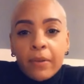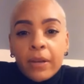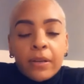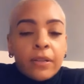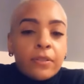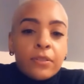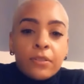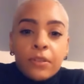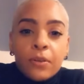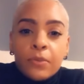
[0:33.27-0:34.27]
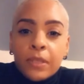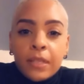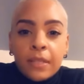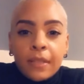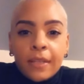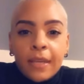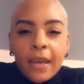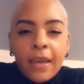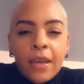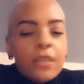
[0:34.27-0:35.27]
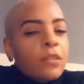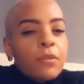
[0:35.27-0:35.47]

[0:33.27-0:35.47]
colors and tones and things like that. So,